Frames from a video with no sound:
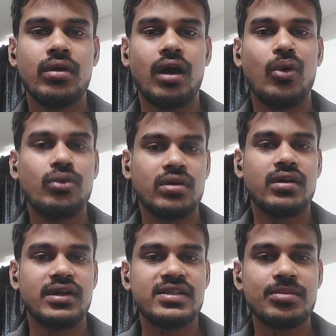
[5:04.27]

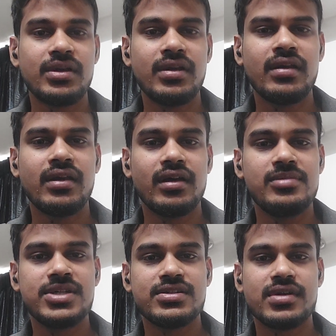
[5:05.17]
TCP
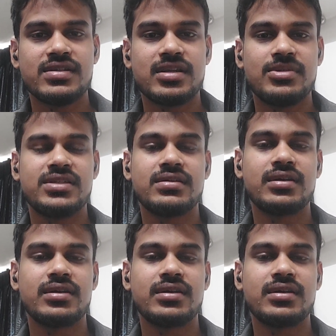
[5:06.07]
helps us to establish,